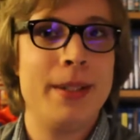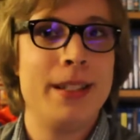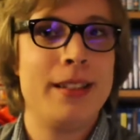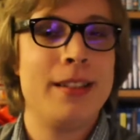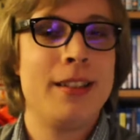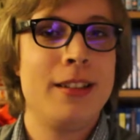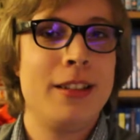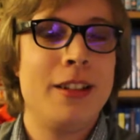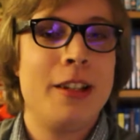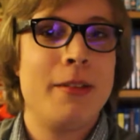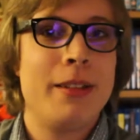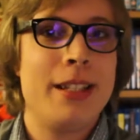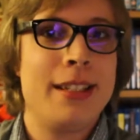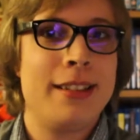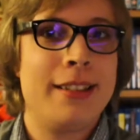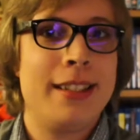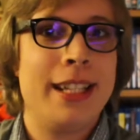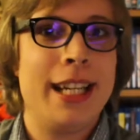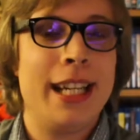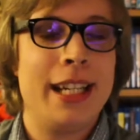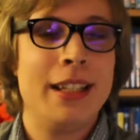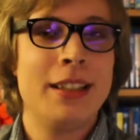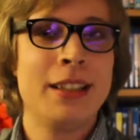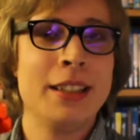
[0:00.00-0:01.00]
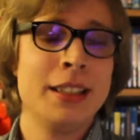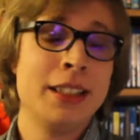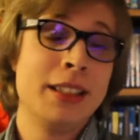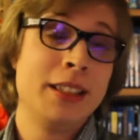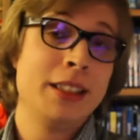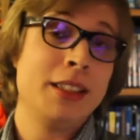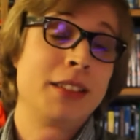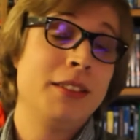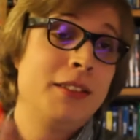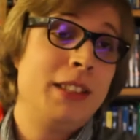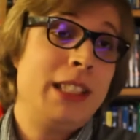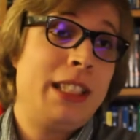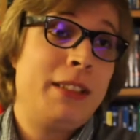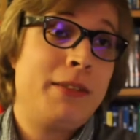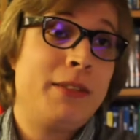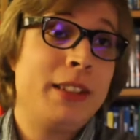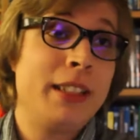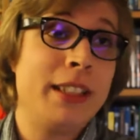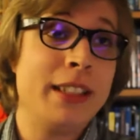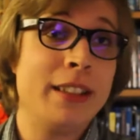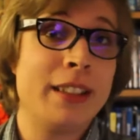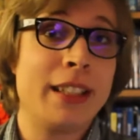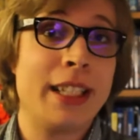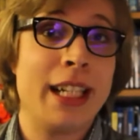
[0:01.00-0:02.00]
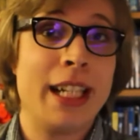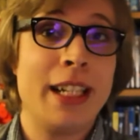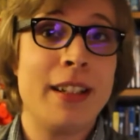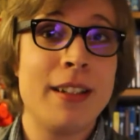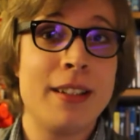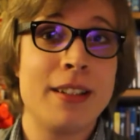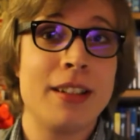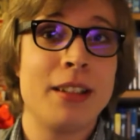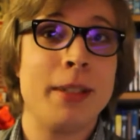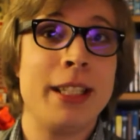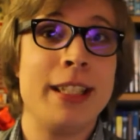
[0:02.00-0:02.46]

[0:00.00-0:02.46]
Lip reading: He doesn't know what to say. Well, he's a freaking good character.